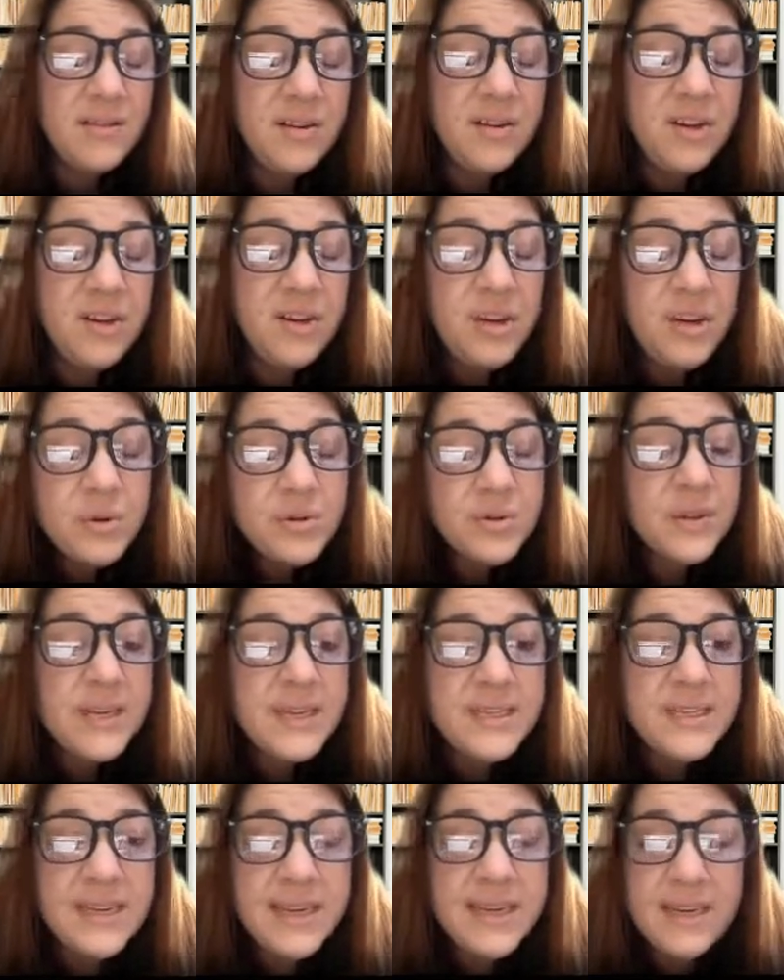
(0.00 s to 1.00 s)

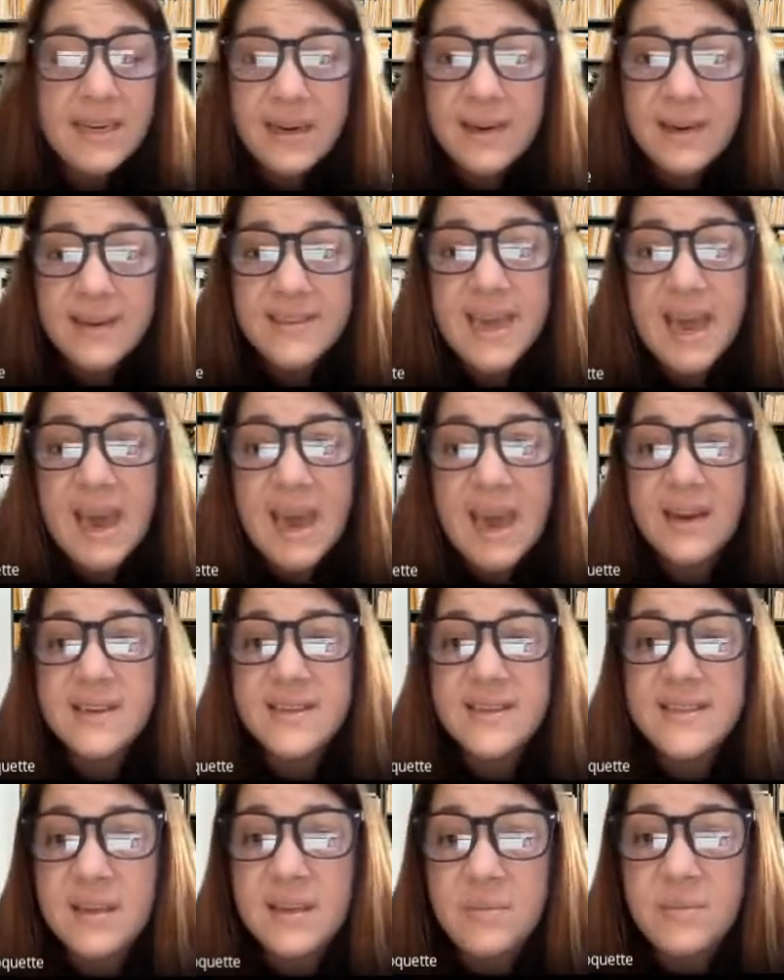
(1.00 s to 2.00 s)
usually seen in a
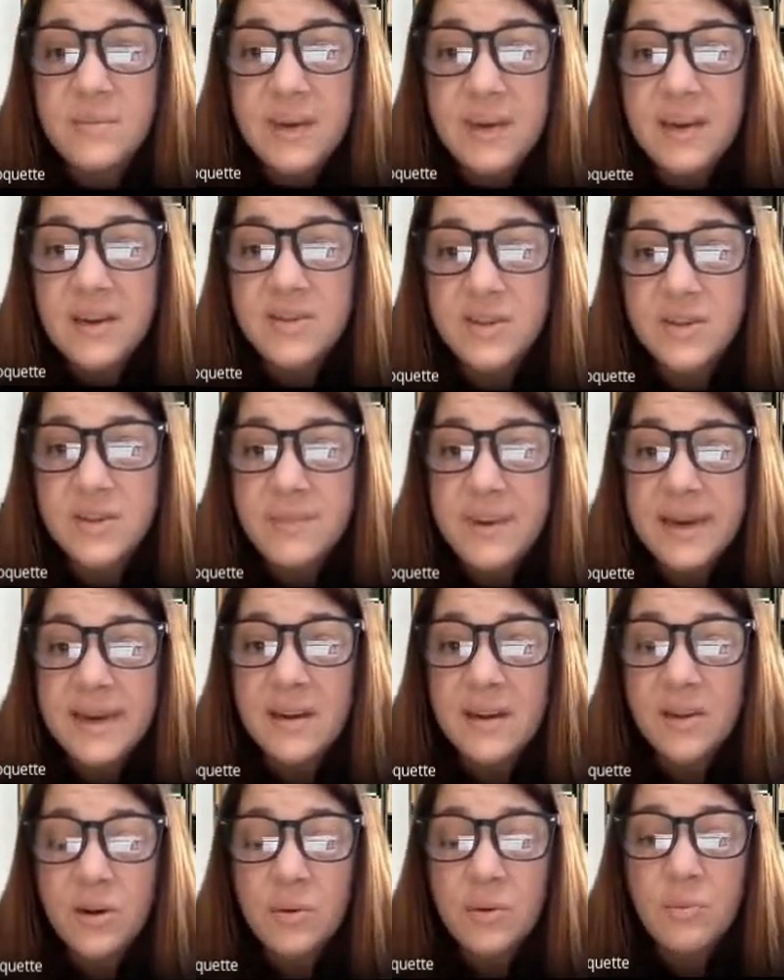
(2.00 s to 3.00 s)
text to make it
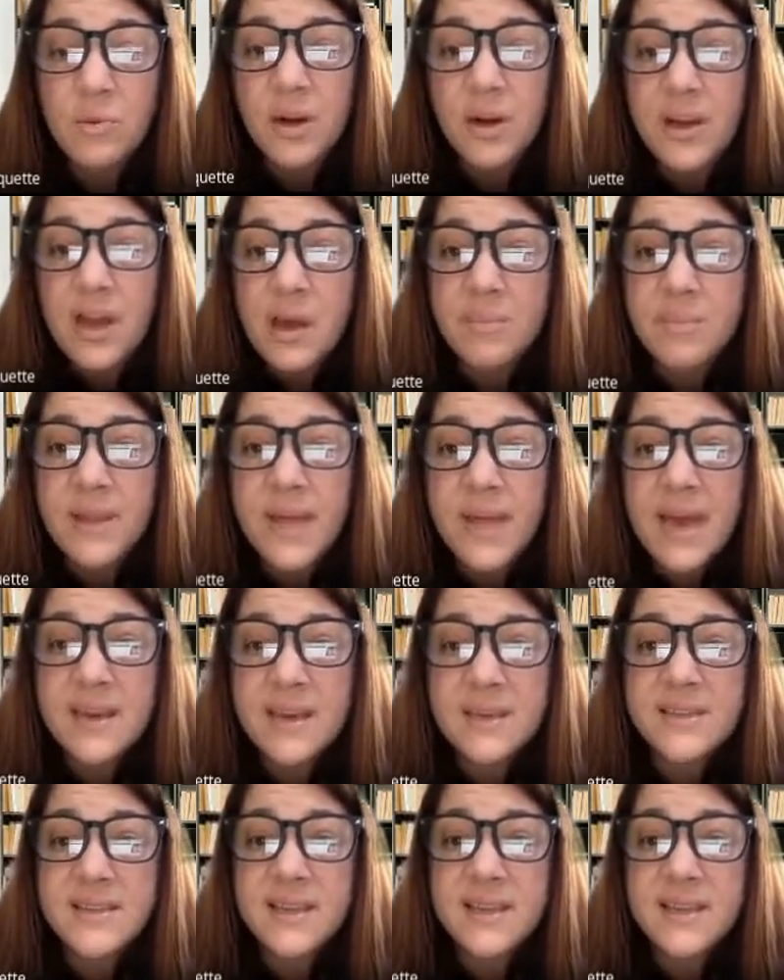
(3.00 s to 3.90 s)
a little more complex.